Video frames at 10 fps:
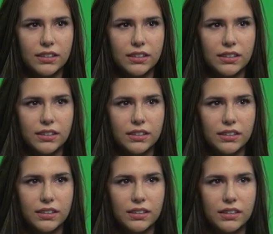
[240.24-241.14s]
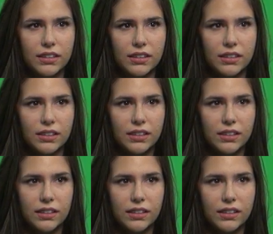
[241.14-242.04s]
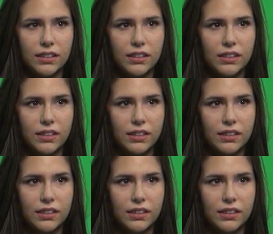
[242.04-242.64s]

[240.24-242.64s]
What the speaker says: Nobody speaks.